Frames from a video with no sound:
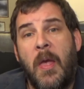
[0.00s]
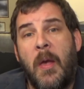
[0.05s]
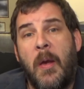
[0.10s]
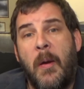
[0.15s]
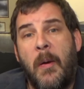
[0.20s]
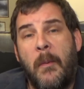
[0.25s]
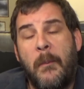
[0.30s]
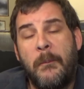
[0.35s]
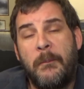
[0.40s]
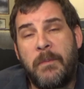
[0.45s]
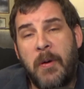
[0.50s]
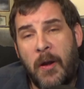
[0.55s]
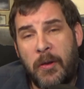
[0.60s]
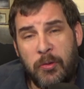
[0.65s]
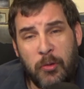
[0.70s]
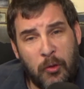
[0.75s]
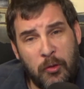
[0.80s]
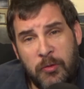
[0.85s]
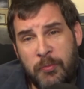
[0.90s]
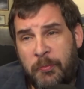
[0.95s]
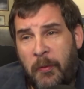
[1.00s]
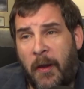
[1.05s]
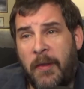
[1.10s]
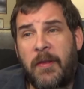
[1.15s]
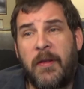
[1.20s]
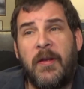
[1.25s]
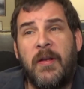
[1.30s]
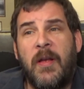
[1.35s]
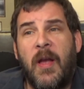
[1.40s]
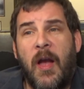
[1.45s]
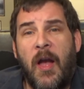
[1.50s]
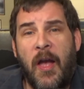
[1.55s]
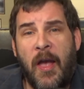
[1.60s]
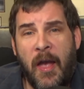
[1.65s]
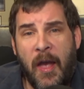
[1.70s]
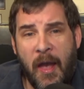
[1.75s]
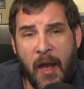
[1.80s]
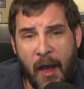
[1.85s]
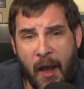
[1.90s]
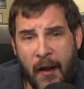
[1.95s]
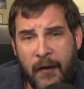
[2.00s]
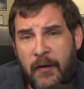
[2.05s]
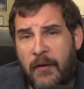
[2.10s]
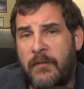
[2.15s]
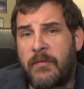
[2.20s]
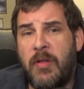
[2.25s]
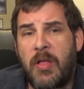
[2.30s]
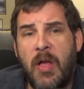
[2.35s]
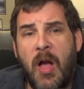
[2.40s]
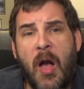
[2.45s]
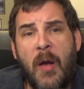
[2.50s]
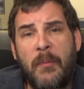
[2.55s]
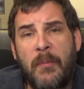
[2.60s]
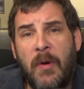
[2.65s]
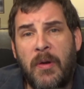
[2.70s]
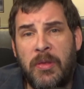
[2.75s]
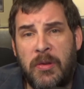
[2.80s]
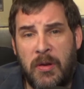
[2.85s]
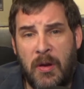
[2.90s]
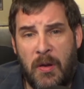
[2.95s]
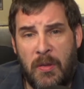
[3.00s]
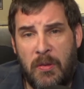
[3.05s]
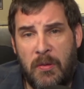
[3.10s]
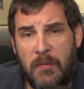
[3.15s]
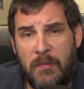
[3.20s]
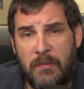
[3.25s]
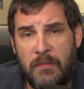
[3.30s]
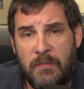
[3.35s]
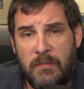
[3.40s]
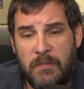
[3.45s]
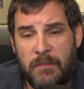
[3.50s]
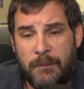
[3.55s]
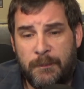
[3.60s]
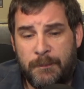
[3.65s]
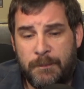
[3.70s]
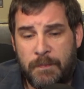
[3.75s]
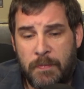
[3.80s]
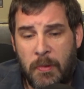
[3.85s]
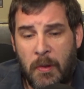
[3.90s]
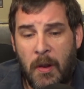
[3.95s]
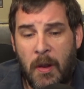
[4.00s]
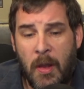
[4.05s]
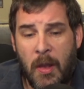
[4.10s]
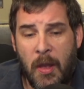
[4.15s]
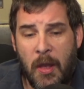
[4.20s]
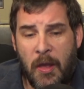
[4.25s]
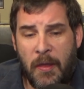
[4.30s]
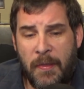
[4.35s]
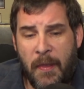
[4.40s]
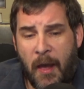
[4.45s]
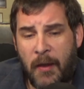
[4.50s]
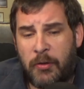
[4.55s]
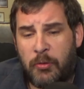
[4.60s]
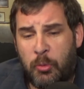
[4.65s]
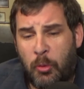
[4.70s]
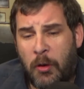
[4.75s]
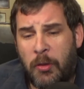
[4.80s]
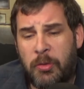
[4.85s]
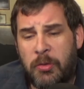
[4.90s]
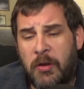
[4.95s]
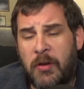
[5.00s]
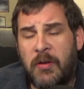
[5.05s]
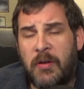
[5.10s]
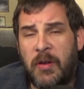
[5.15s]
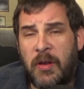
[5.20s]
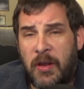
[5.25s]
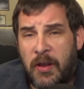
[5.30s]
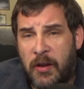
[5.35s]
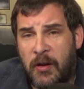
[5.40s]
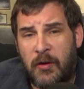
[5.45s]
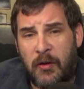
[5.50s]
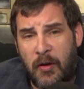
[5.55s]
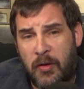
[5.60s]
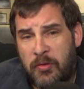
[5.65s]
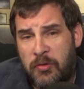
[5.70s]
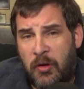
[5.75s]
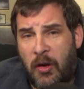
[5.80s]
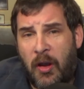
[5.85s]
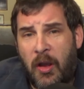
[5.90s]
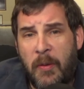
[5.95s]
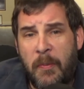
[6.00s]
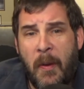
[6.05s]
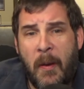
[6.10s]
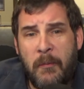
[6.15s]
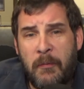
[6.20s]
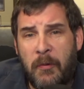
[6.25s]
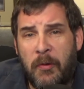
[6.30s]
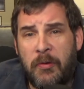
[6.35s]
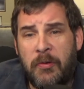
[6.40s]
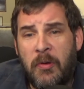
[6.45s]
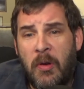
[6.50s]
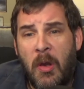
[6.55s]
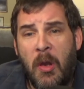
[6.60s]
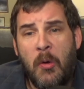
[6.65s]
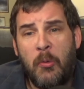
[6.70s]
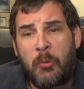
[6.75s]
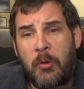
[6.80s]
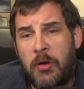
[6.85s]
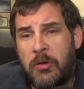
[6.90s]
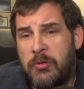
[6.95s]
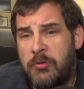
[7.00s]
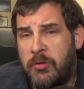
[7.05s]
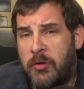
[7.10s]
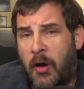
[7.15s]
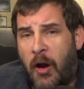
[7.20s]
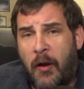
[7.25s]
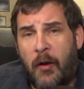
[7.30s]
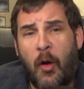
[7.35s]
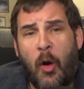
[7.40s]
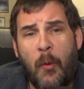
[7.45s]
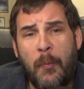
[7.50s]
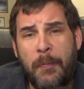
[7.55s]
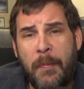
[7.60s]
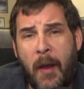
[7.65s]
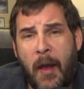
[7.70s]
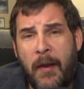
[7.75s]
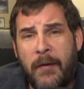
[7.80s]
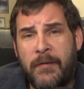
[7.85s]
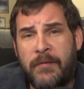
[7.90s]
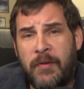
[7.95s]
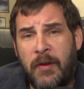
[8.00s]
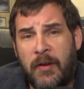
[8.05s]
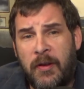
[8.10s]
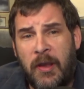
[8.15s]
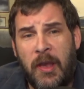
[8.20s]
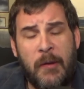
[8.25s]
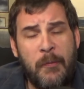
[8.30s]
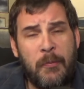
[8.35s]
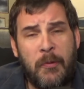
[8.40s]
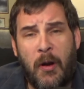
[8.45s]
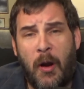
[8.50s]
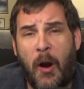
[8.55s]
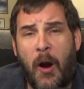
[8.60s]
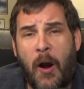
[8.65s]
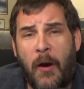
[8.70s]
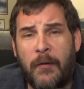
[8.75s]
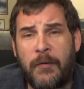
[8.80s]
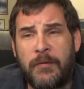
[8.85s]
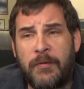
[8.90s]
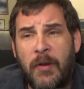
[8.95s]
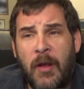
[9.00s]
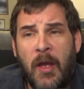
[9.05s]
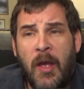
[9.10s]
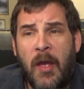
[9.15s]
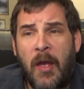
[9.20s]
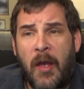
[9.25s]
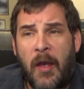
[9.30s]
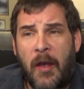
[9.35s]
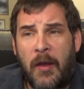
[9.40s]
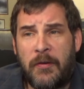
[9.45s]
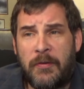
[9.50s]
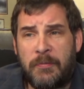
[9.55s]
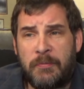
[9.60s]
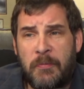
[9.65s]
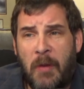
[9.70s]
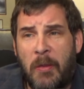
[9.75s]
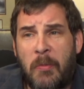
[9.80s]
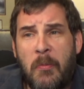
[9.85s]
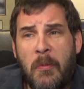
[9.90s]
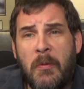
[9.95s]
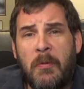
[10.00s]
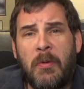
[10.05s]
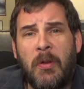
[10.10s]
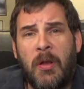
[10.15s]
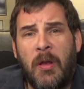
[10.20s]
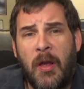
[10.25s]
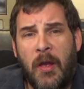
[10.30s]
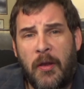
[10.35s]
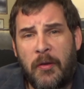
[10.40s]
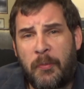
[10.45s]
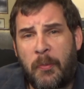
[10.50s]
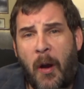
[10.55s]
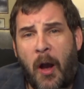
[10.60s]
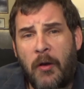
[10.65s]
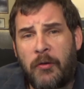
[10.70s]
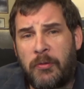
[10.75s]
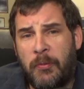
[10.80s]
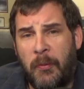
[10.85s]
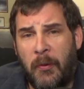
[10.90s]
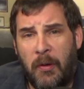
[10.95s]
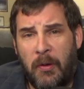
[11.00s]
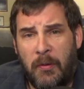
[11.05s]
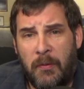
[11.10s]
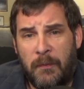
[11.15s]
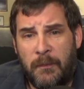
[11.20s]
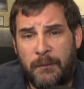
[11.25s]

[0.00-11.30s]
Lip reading: But you're spending a heck of a lot of money on them. And that's one thing here at JAmemories. We try our best to keep cost as minimal as possible.